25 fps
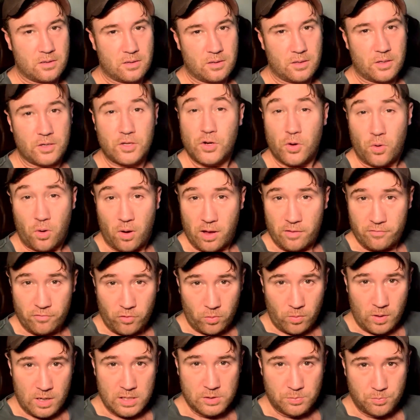You know, I've
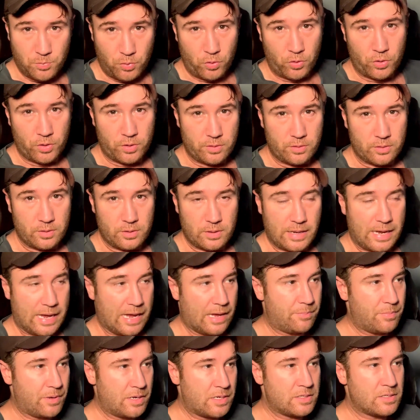always bought
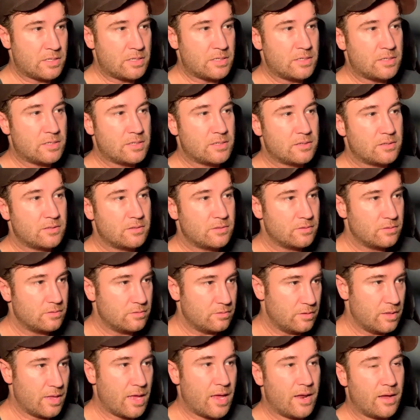hairpieces
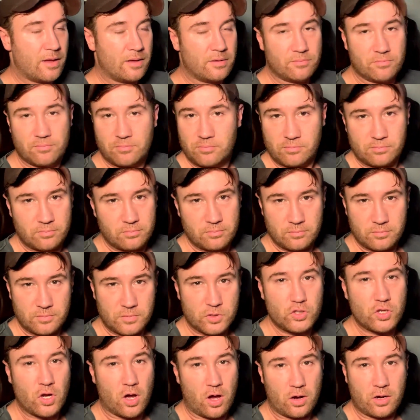that are
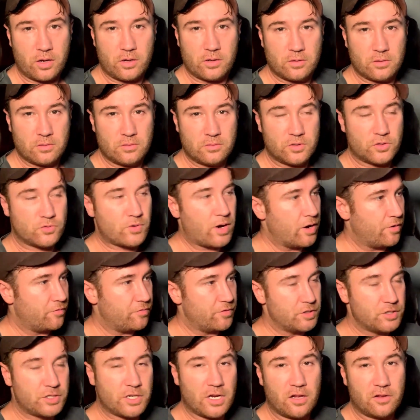stock, straight off the
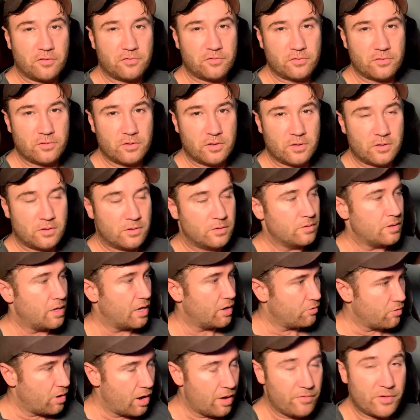shelf. They
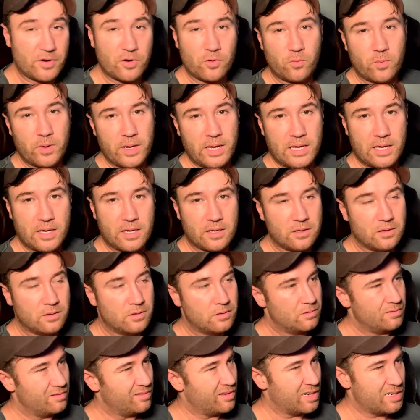arrive in a week.
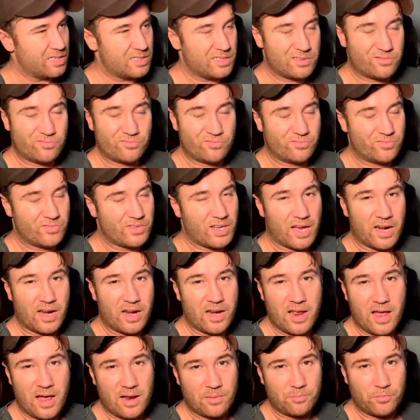I just cut it
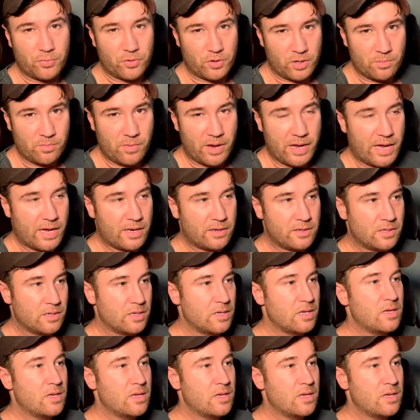out, put it in my head.